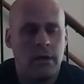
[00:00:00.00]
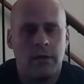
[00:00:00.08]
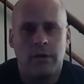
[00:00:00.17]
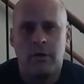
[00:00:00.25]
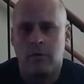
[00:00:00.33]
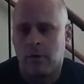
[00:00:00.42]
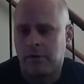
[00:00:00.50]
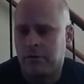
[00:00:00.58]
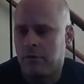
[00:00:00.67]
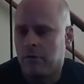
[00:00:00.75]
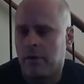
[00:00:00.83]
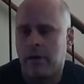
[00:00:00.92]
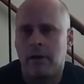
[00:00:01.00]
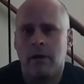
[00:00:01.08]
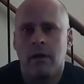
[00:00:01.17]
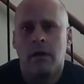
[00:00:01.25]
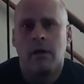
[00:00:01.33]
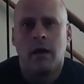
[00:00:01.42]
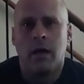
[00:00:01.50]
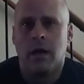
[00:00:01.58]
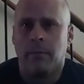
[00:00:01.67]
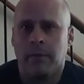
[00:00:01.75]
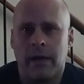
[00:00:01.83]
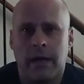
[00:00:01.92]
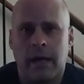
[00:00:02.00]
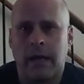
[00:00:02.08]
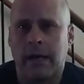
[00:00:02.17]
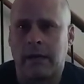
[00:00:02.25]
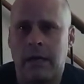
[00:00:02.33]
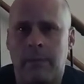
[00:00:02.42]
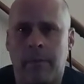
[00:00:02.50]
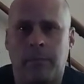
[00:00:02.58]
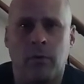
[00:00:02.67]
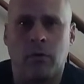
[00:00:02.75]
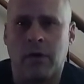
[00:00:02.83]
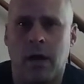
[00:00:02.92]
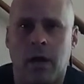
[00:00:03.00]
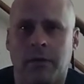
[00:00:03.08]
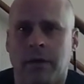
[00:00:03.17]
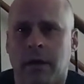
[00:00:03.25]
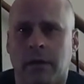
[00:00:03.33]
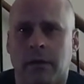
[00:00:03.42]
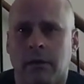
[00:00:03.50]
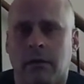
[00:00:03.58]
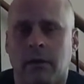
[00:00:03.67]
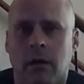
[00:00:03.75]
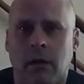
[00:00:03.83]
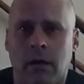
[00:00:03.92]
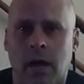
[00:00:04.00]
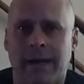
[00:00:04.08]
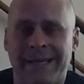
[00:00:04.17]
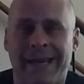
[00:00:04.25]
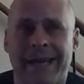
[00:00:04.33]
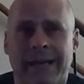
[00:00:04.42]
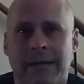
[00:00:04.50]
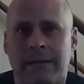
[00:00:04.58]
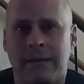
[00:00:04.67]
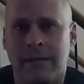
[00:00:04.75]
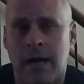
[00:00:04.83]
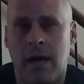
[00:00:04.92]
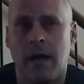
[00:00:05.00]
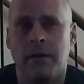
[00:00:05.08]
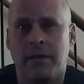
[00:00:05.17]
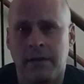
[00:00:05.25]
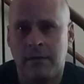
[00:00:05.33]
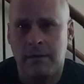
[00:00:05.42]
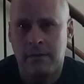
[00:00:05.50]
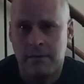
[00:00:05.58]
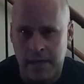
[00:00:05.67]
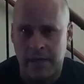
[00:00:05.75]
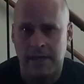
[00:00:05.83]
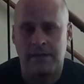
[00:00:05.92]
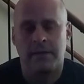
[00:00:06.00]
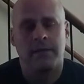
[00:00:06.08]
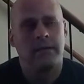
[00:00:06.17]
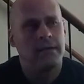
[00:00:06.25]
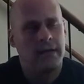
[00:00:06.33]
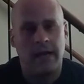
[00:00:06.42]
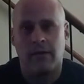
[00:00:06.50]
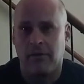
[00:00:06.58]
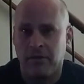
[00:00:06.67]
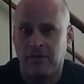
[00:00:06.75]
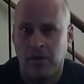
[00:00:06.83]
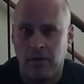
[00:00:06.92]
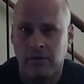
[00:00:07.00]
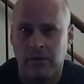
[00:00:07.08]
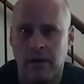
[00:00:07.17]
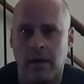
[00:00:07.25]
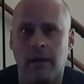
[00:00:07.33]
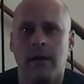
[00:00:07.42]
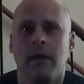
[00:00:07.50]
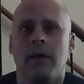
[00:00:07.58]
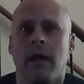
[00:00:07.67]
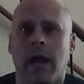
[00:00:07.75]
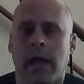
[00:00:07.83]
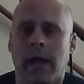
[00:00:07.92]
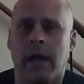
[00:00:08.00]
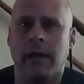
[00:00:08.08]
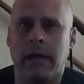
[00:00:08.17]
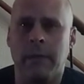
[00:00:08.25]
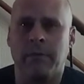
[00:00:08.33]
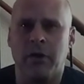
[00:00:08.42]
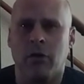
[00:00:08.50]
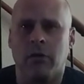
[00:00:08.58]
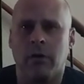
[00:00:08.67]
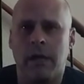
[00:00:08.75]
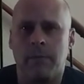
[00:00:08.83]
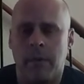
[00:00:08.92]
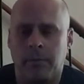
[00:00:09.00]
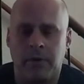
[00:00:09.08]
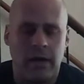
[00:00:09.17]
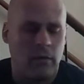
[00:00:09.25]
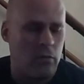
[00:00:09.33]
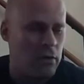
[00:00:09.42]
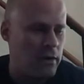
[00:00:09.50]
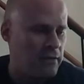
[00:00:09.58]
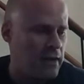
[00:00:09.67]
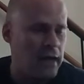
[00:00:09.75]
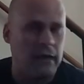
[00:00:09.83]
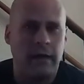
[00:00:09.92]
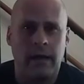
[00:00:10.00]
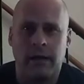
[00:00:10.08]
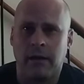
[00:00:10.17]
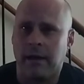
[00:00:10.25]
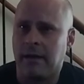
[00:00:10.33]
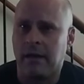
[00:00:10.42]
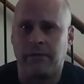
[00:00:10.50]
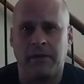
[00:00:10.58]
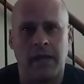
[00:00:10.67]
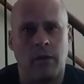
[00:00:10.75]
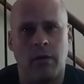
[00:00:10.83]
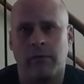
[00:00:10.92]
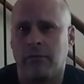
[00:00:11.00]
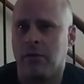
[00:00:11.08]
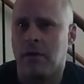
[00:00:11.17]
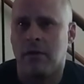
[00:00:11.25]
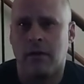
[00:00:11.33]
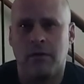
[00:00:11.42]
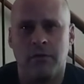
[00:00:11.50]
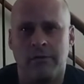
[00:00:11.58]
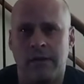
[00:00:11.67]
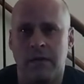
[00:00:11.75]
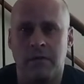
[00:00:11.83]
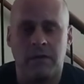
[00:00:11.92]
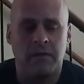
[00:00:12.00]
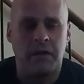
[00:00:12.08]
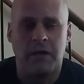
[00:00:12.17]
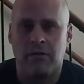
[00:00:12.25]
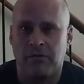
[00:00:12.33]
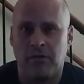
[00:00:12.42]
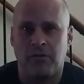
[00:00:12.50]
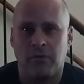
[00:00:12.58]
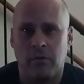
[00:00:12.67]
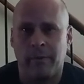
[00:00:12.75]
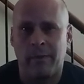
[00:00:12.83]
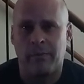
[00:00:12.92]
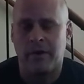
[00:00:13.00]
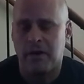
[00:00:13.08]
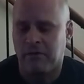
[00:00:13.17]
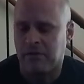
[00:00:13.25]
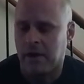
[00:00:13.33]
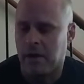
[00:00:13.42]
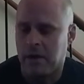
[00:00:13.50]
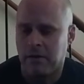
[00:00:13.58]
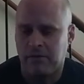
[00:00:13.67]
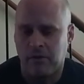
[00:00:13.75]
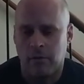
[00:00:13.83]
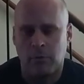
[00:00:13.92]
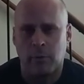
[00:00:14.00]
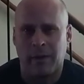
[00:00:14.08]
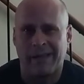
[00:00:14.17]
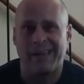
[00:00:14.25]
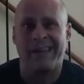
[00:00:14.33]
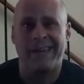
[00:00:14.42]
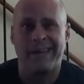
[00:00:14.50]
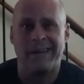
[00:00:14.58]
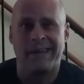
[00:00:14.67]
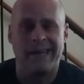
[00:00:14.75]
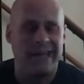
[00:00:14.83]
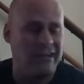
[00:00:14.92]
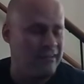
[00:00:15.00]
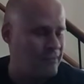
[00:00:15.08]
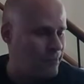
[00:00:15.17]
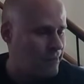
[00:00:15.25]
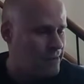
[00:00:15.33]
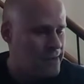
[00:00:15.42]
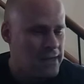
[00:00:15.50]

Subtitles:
You know what to do there. And I'd like to keep uploading content. Can't hardly talk today. And keep you up to date on where it's at. And I definitely can't wait for the new TV videos. Those are going to be pretty exciting. So I'm like a kid at the candy store.